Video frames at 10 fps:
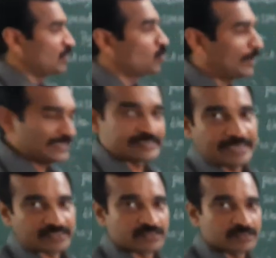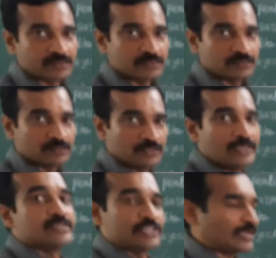What is next?
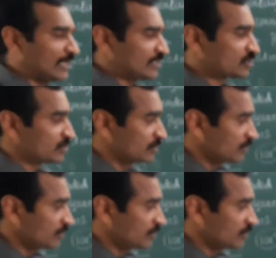Checklist.